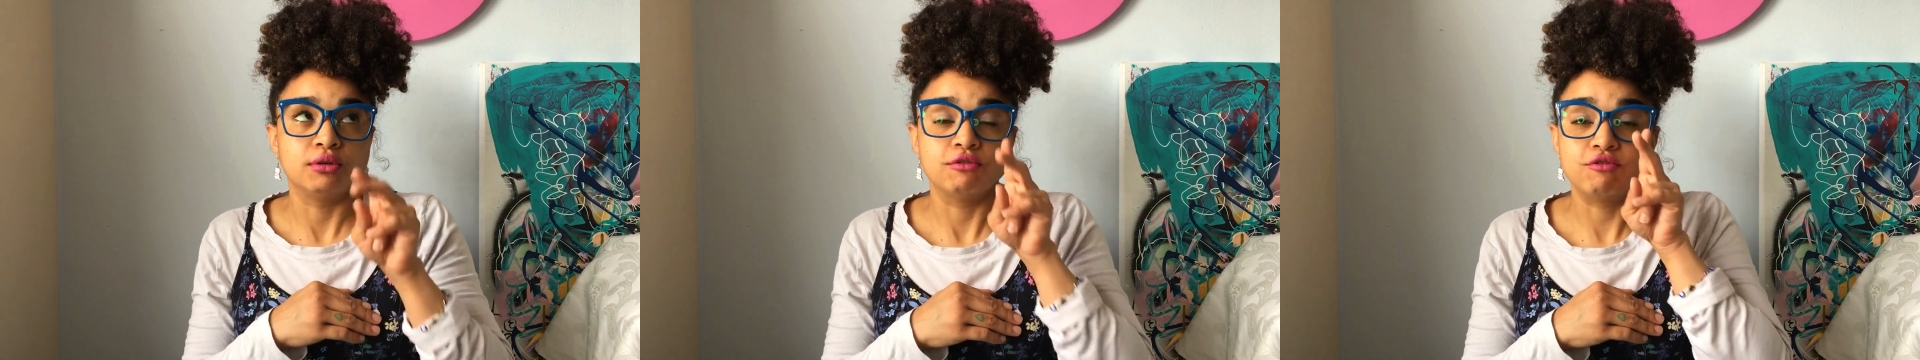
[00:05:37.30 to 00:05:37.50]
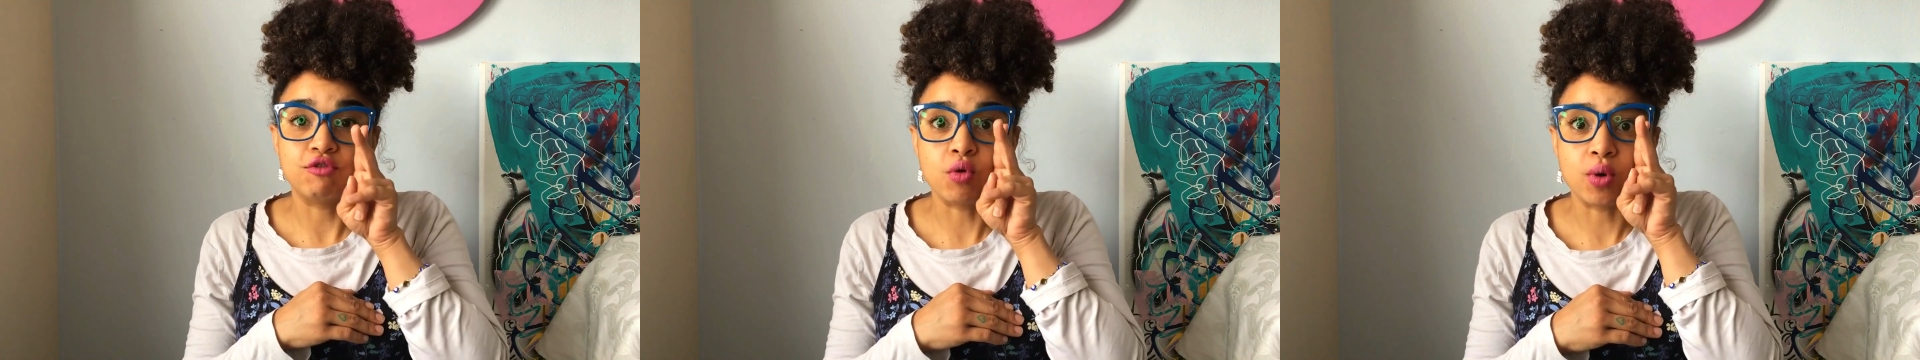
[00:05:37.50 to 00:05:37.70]

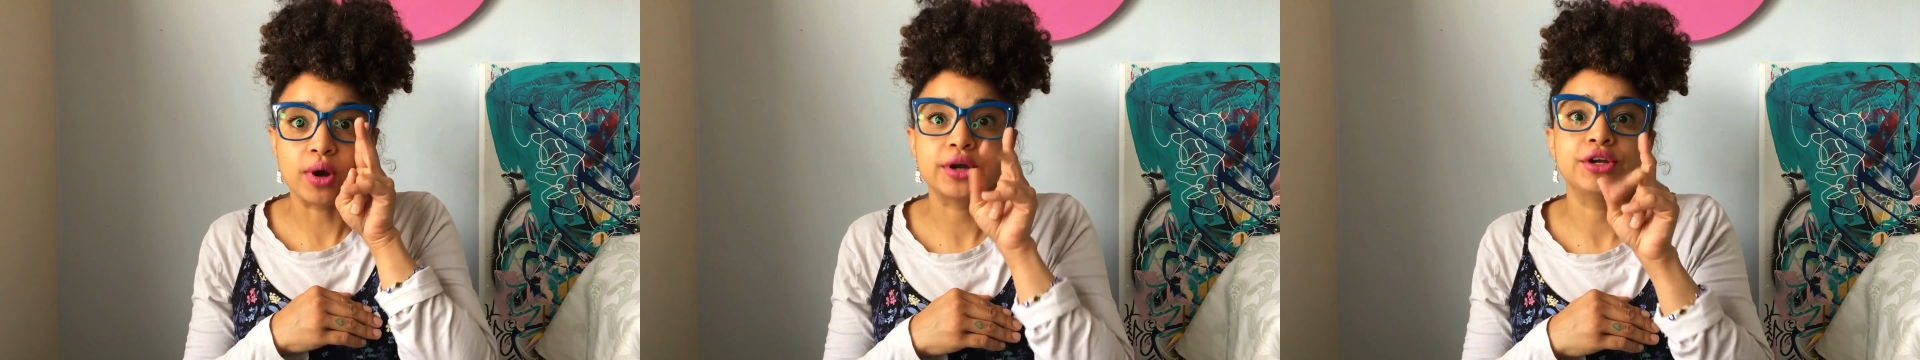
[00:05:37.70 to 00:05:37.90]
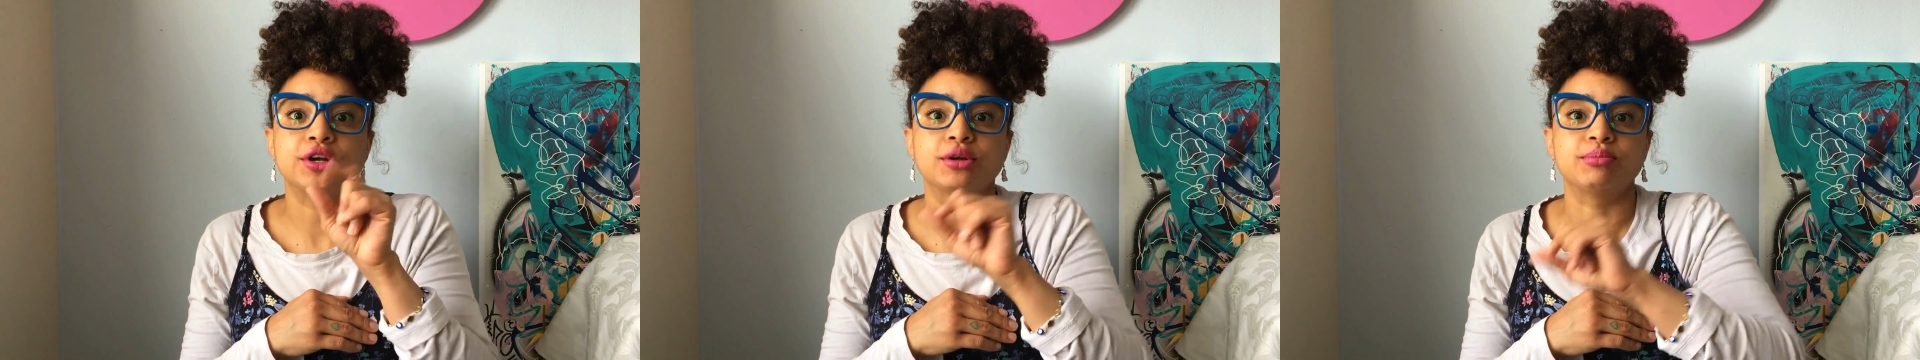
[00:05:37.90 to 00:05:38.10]
4,
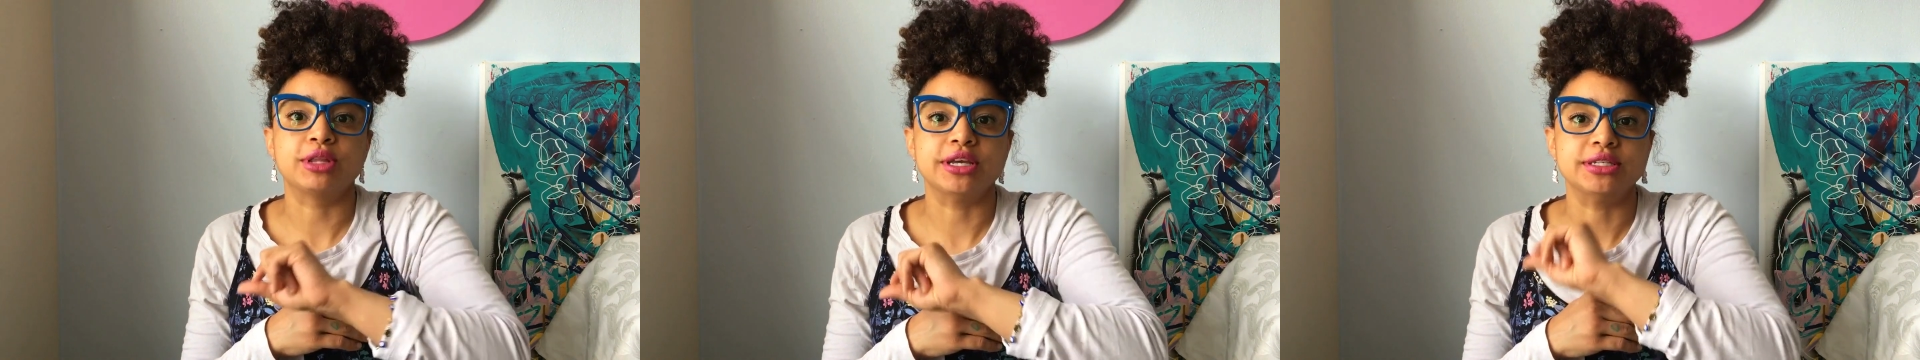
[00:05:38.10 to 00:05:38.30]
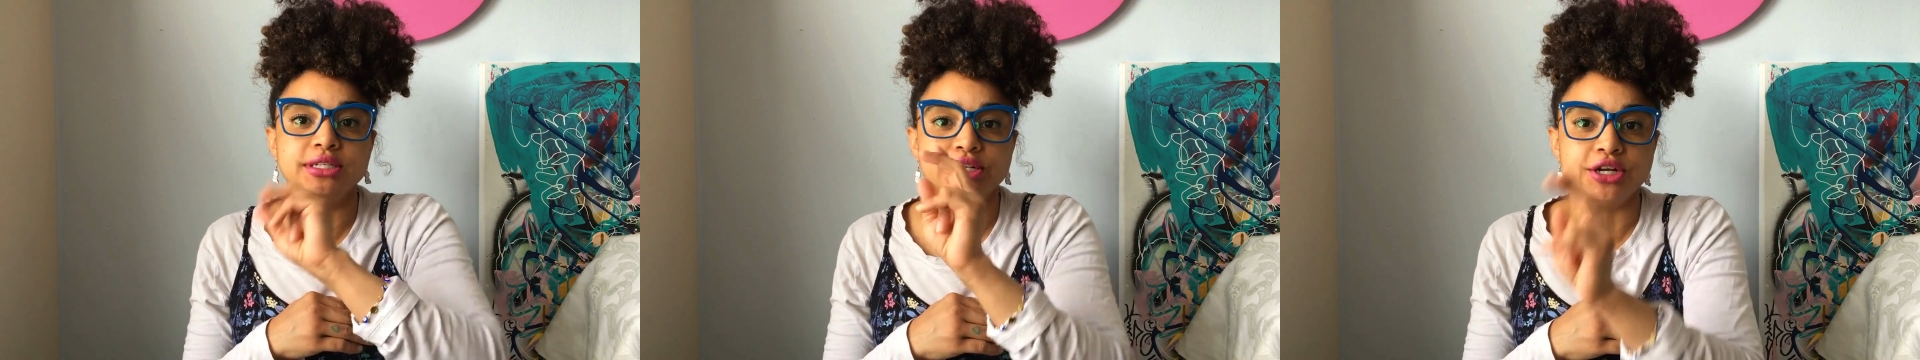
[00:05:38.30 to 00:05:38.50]
you're
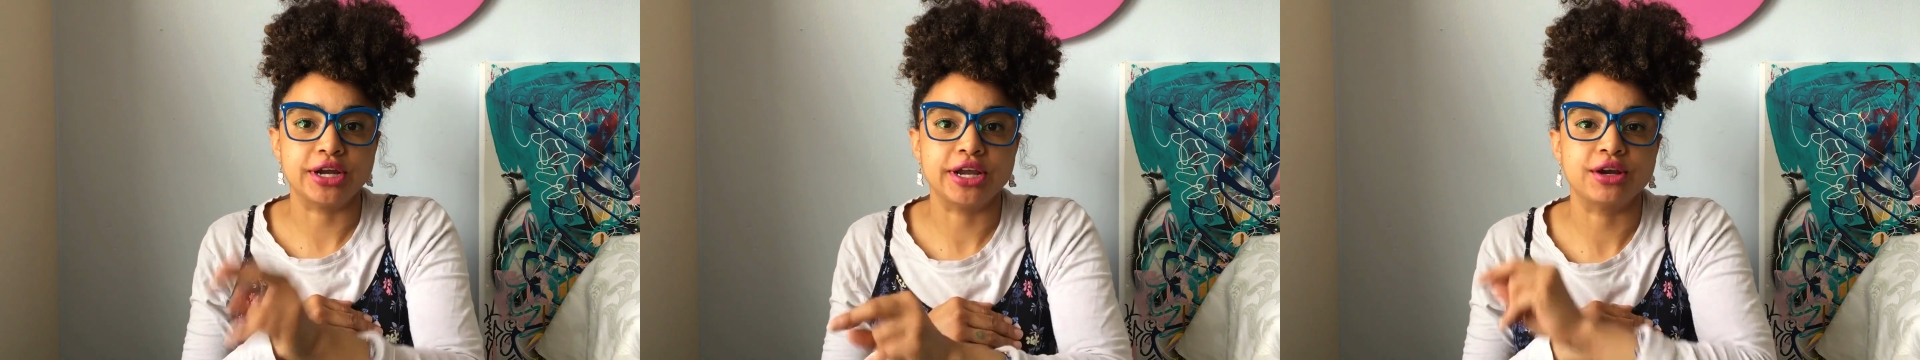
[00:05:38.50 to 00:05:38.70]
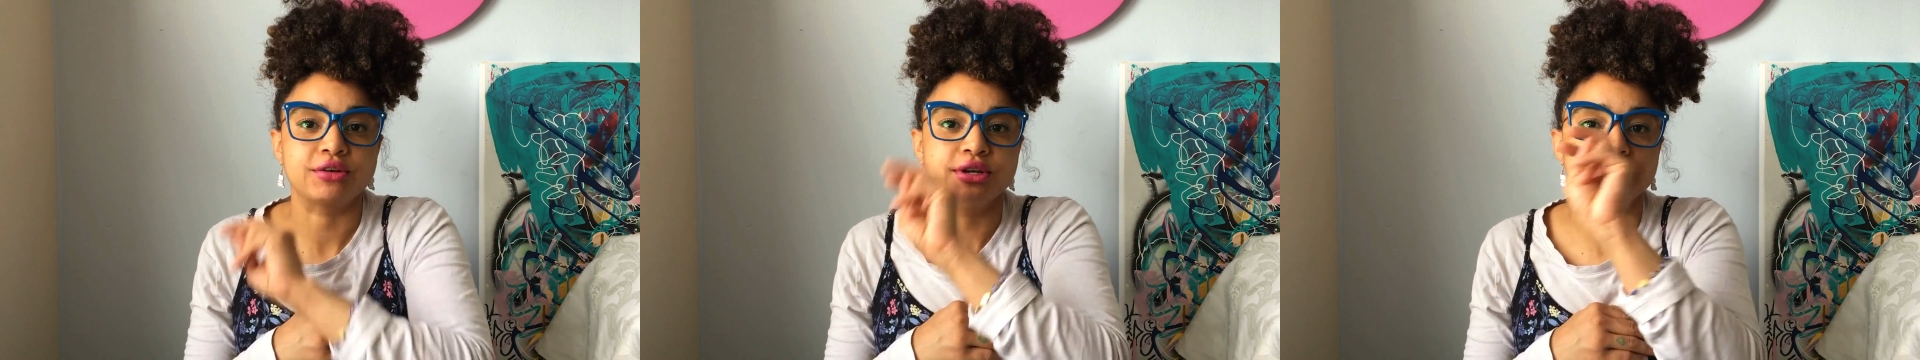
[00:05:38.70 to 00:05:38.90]
placing your
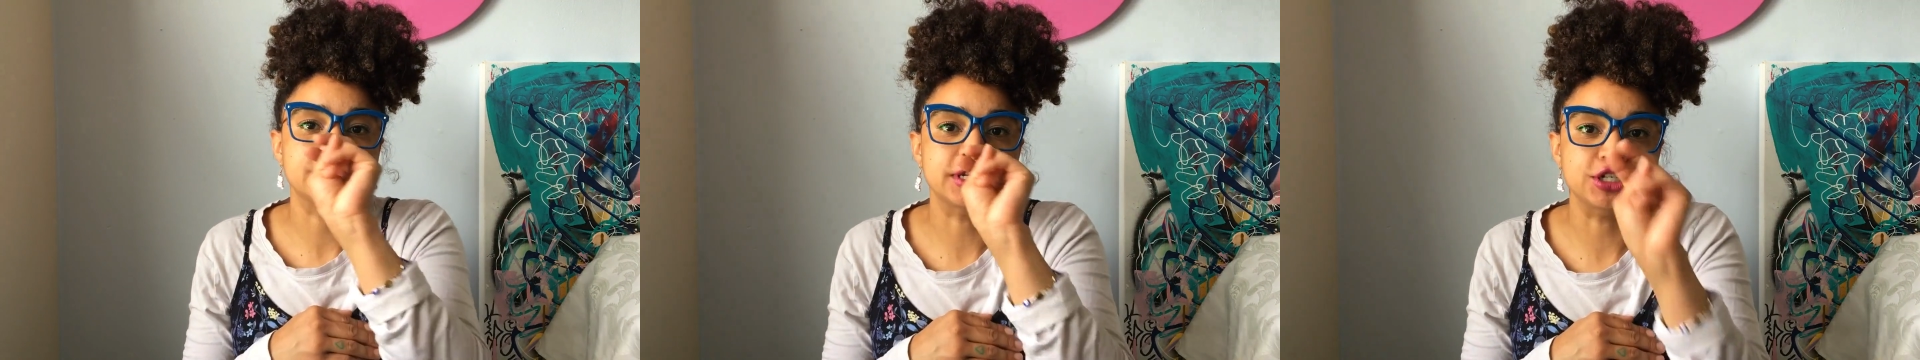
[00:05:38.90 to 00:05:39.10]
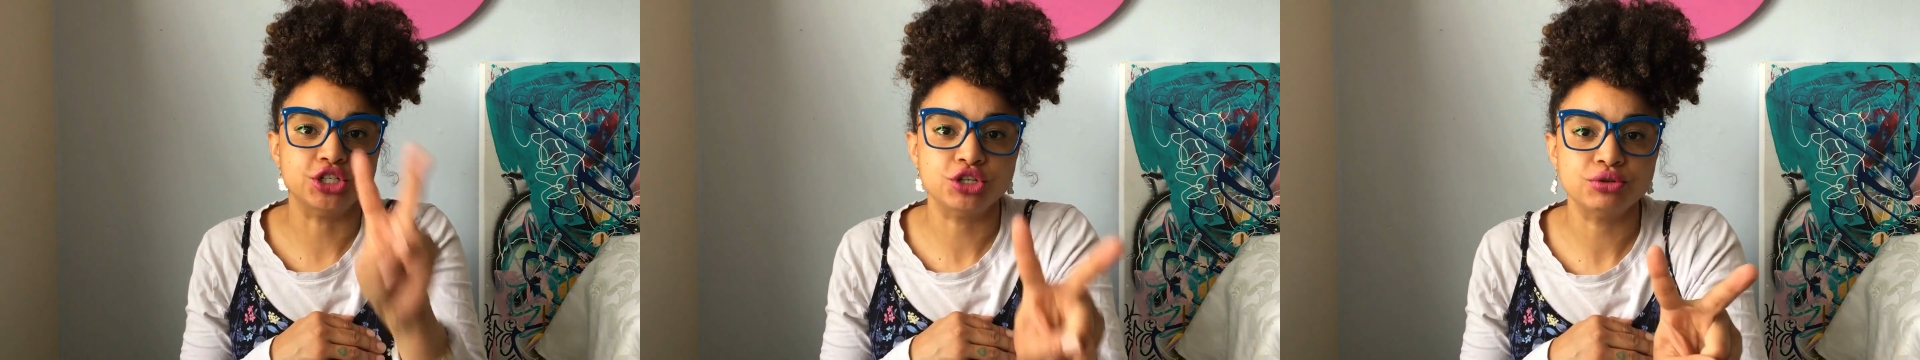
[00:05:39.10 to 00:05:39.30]
increase,
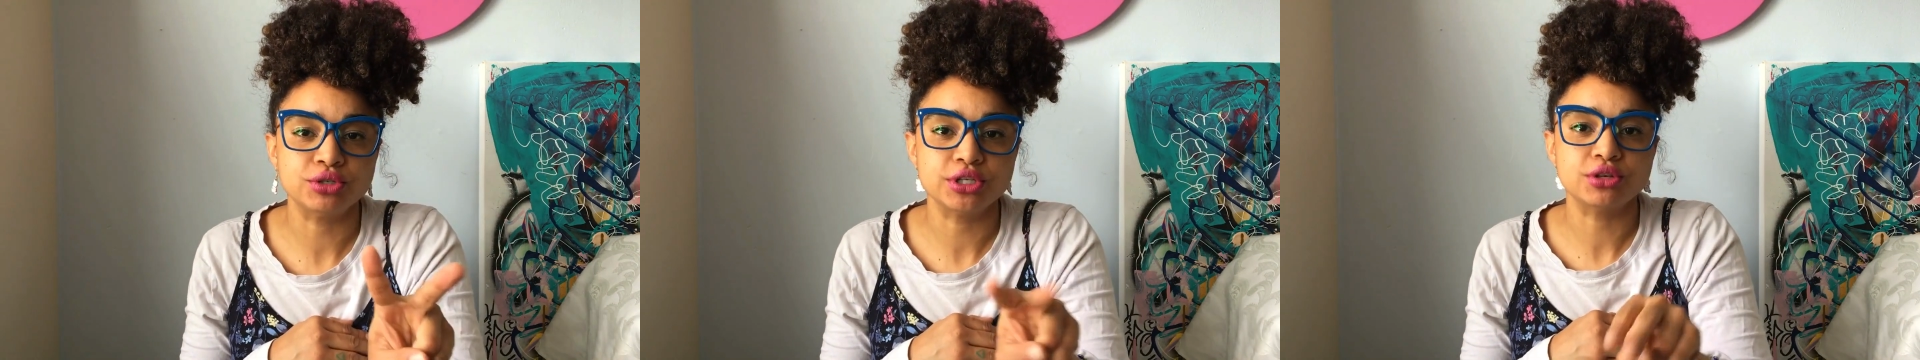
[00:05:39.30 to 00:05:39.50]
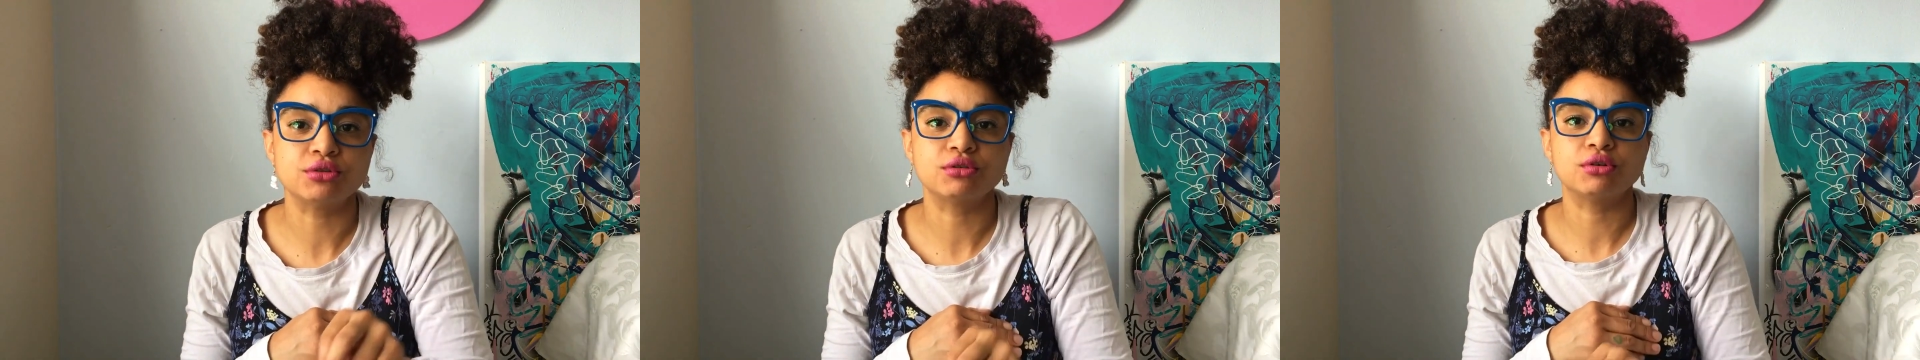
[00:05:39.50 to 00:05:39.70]
then 2
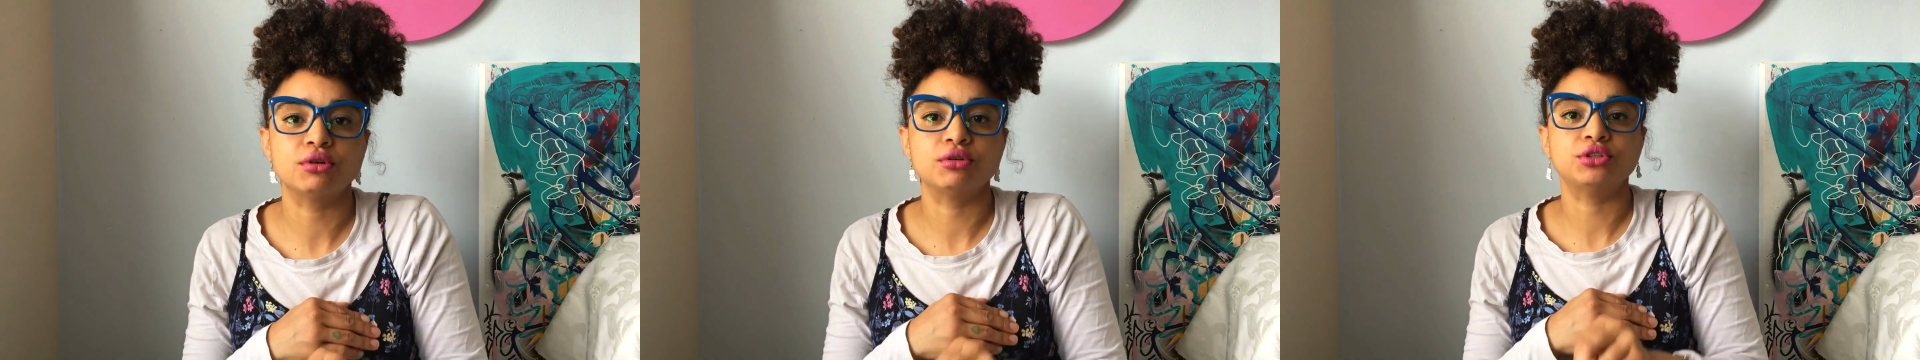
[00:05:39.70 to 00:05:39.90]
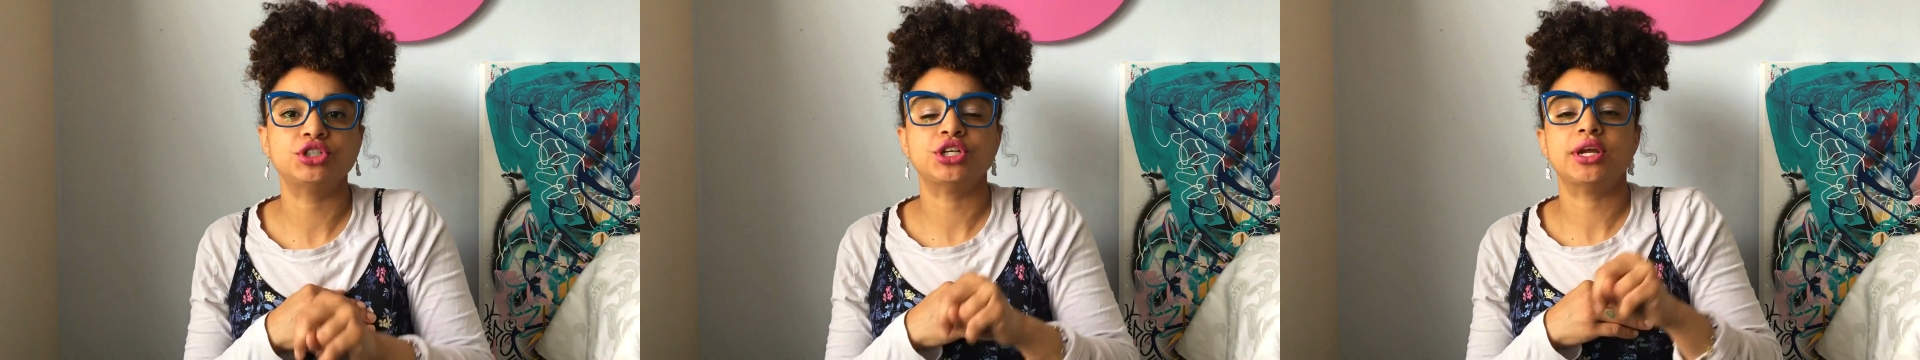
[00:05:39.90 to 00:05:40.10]
single
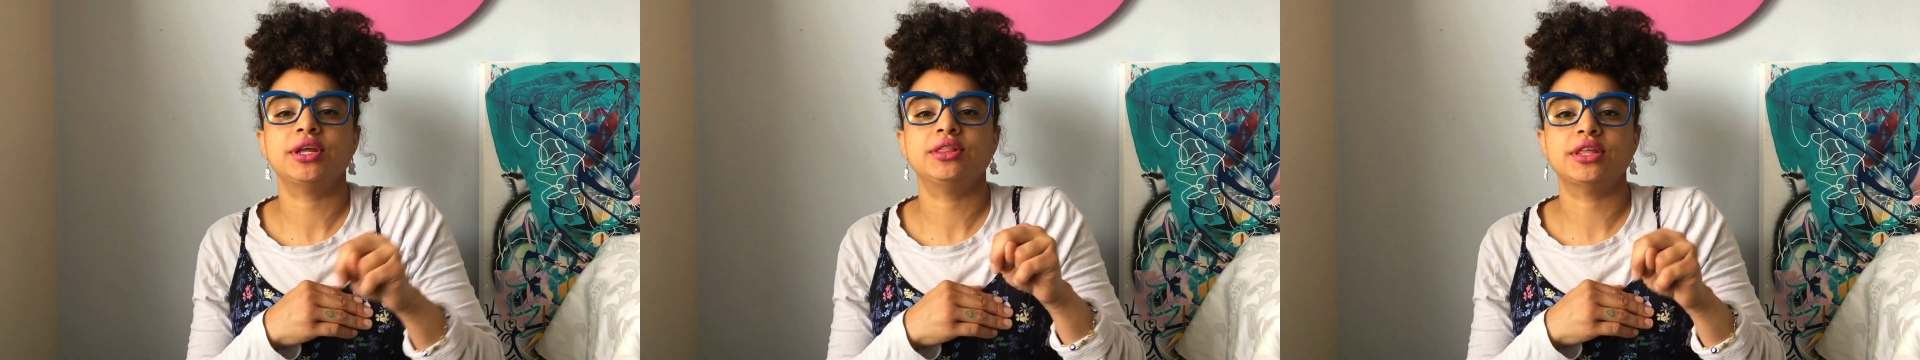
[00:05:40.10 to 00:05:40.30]
crochet,